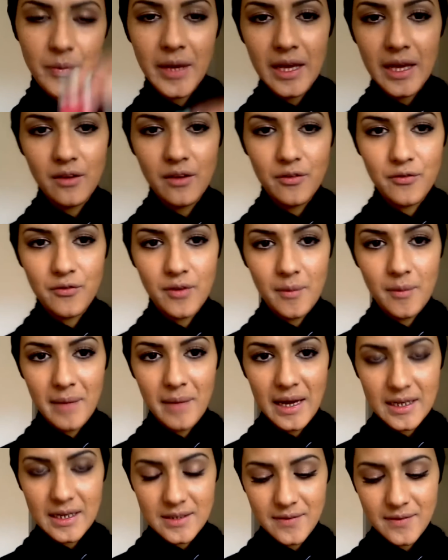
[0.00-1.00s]
pink from
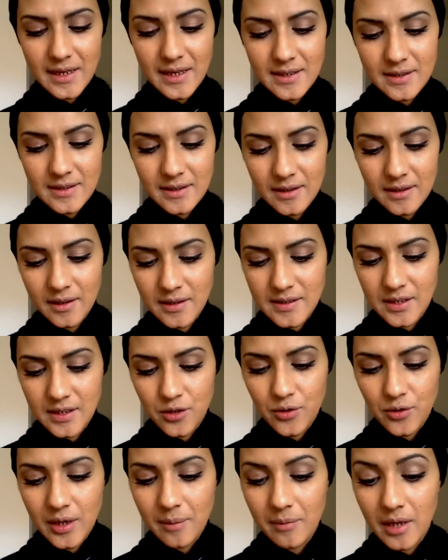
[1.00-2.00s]
Max Factor. It's a
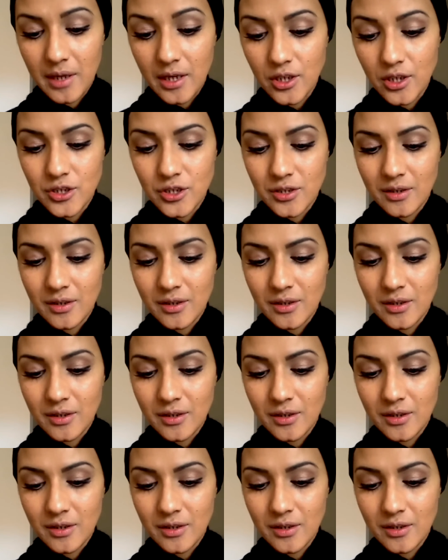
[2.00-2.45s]
cream blush.